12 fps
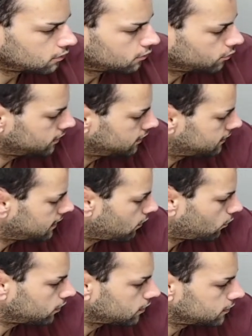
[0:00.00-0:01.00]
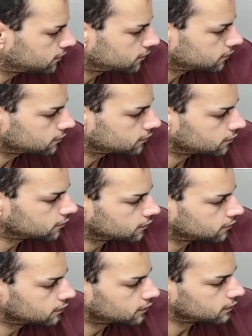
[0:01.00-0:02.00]
Need that one.
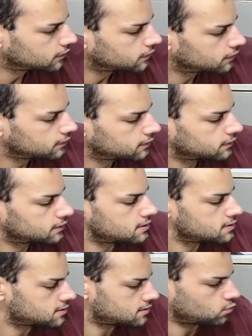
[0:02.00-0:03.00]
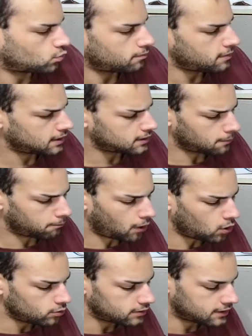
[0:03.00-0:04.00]
This. We'll make the
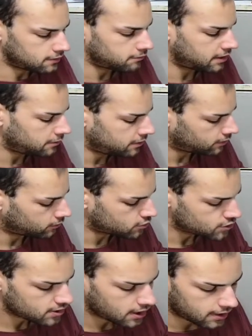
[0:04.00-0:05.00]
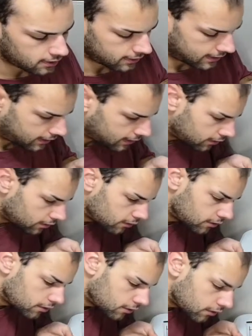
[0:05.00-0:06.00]
boat, and then maybe it'll just kind of like
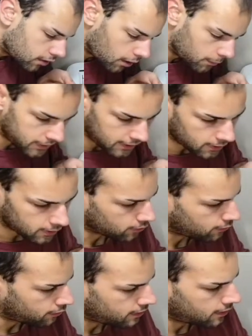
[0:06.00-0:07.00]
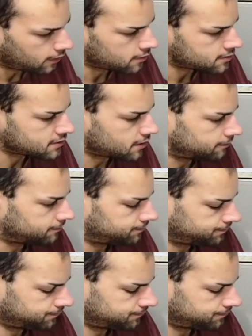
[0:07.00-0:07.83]
appear out of thin air or something.